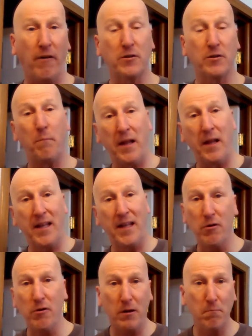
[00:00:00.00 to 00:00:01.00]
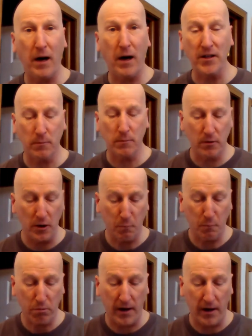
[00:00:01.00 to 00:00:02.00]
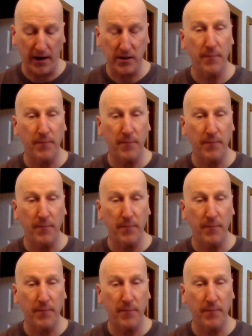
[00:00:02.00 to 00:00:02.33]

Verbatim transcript: depending on how you combine some of these products.